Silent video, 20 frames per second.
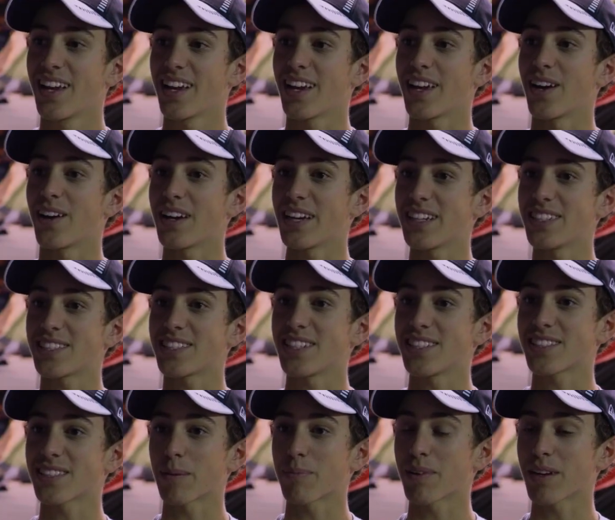you know, he
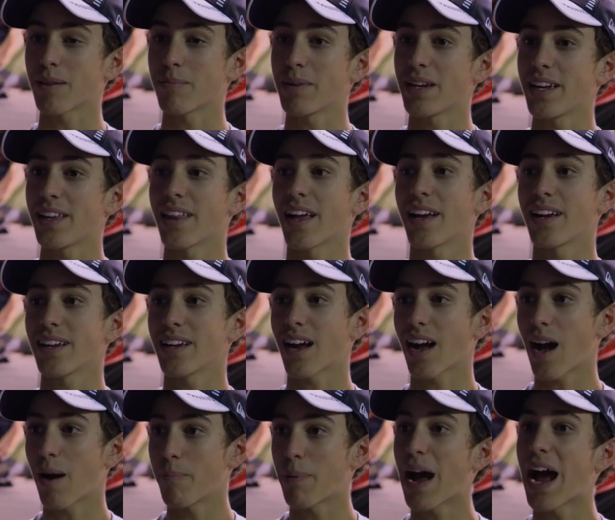sees something in me that
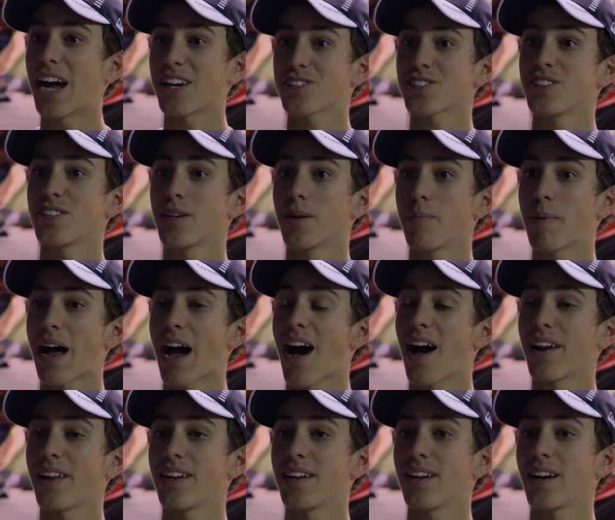I'm passionate
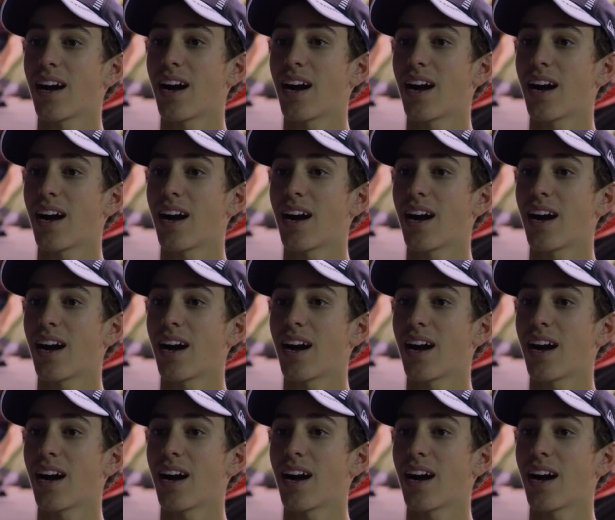about it.